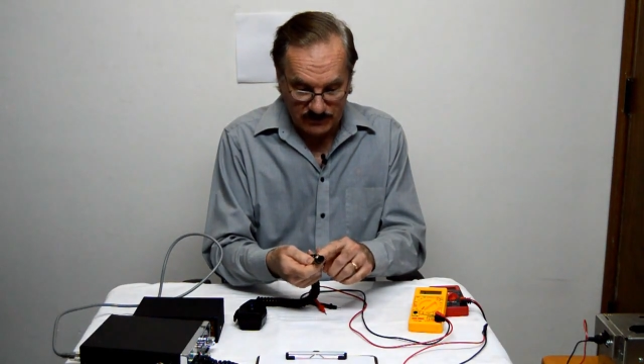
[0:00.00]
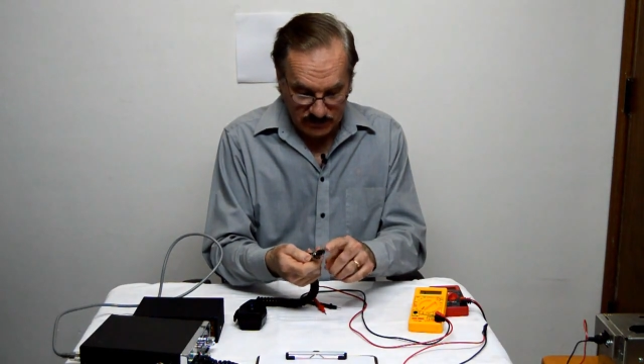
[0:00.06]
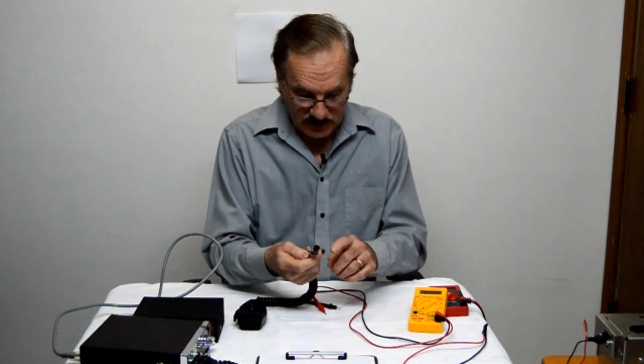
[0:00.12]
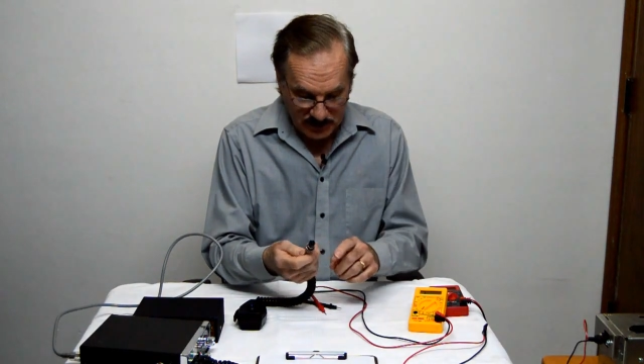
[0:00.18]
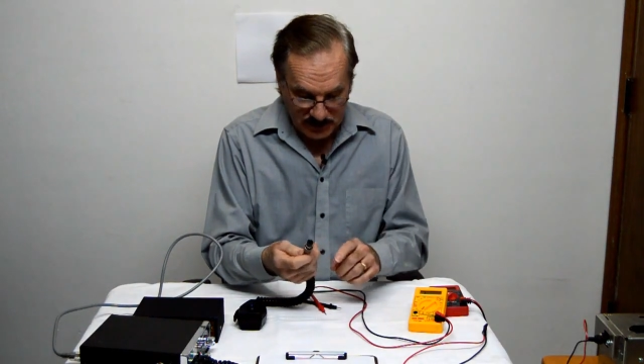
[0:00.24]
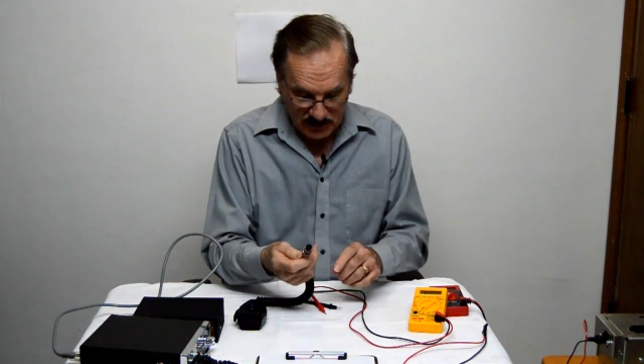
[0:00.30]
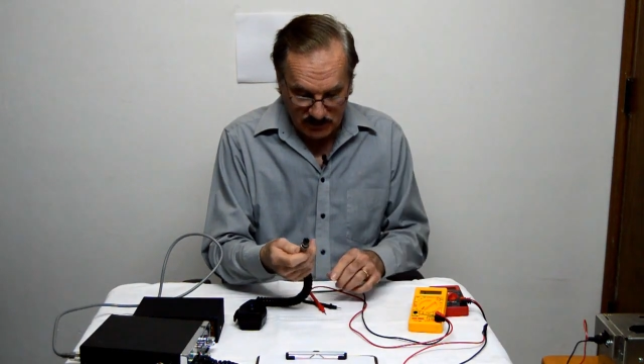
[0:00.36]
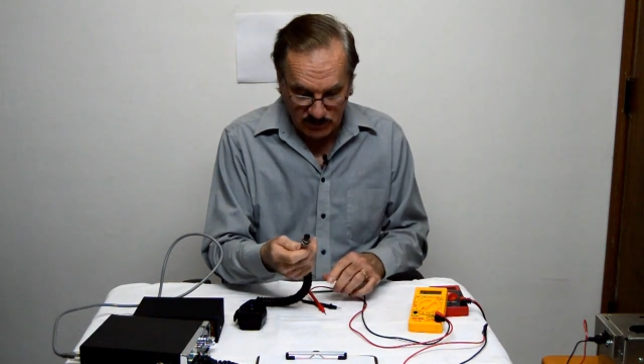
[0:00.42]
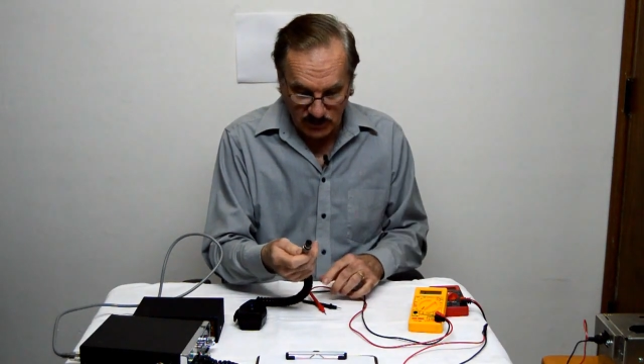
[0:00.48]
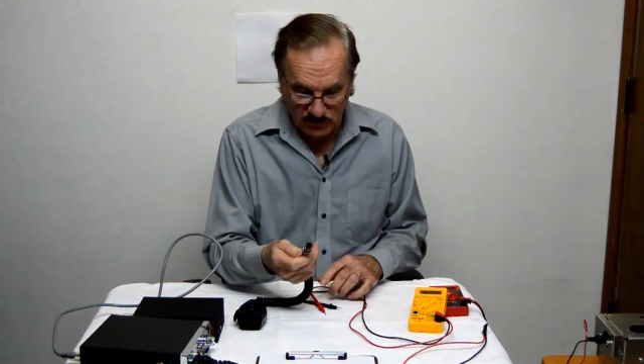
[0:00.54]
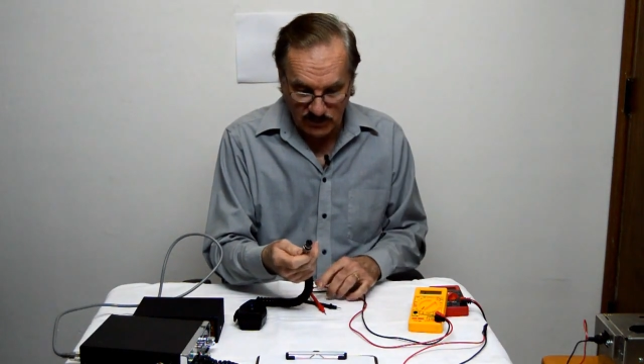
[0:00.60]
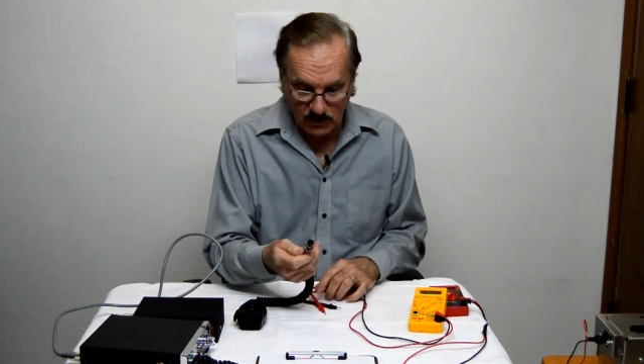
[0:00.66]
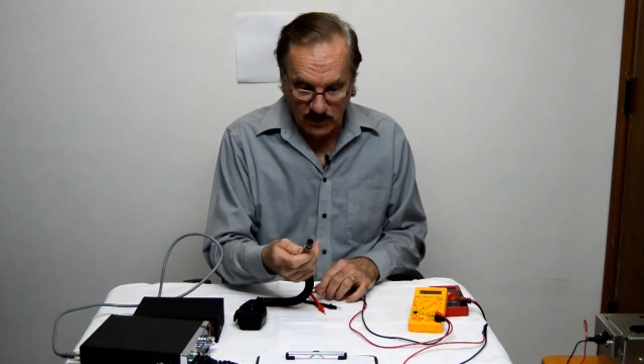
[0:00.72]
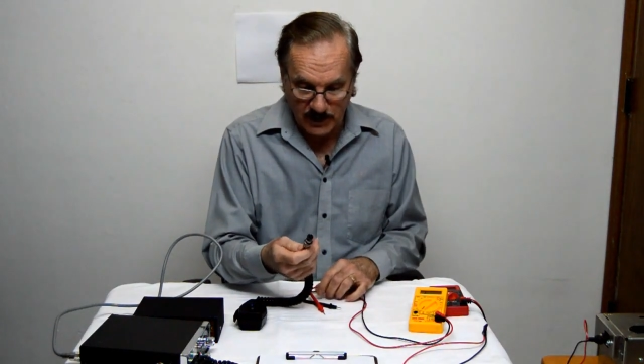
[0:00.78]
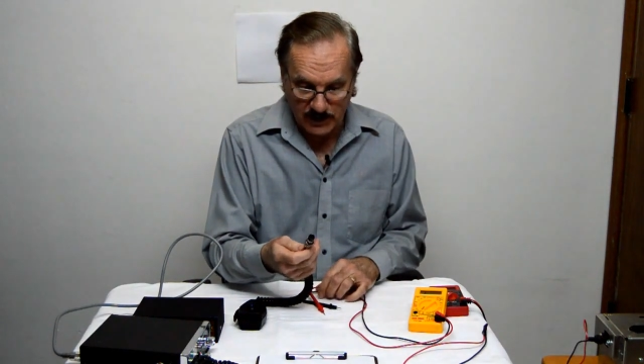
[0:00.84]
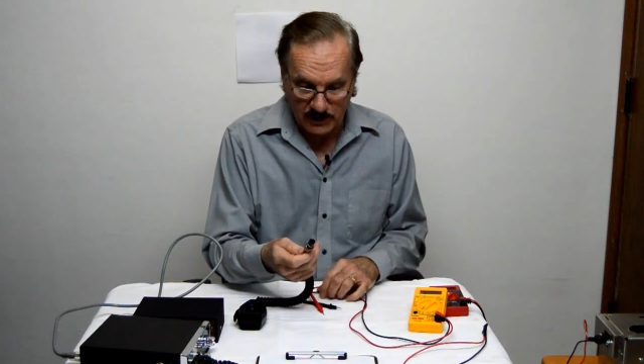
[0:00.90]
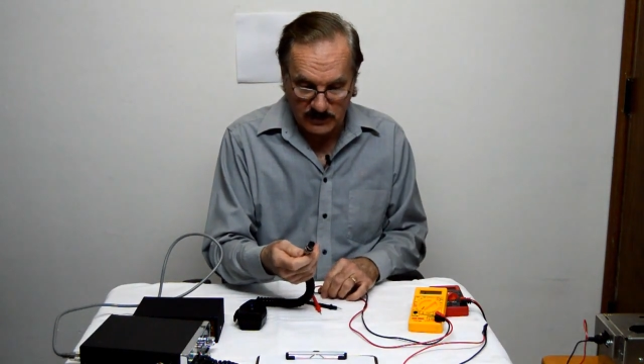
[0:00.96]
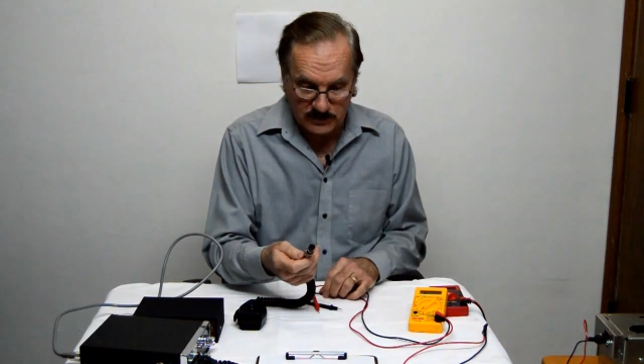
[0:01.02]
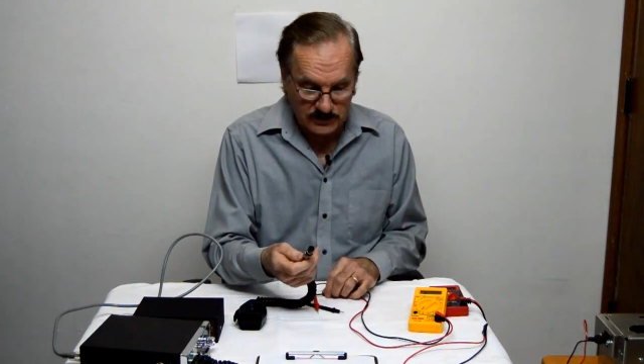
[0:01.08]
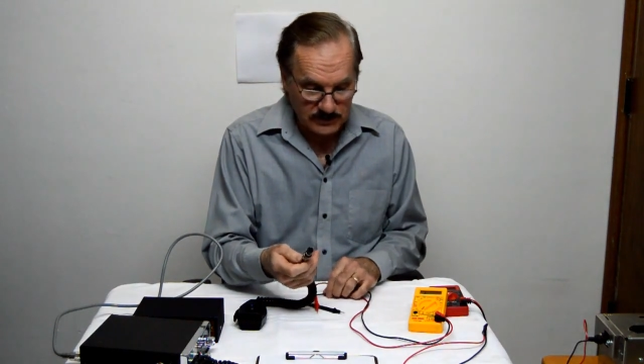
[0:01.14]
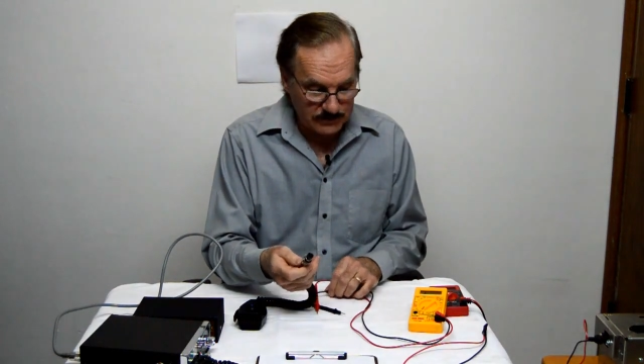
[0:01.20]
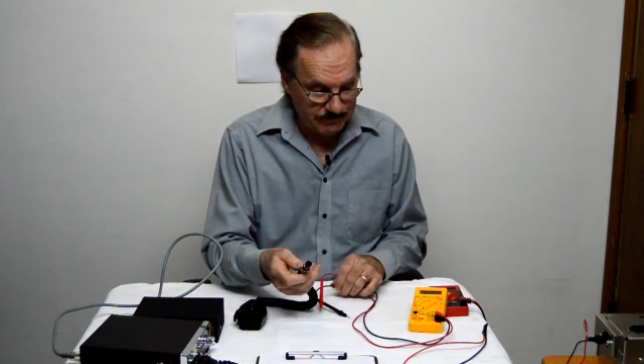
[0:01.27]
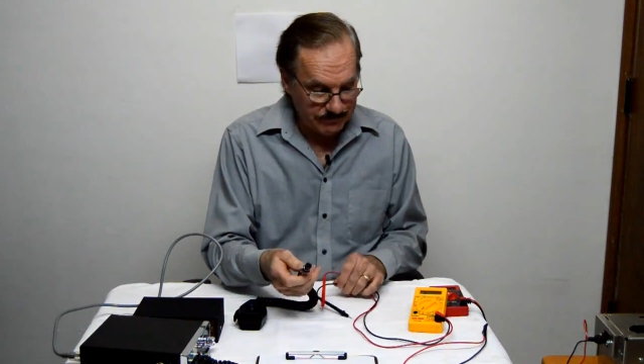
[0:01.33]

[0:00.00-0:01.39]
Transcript: We need to move the wires.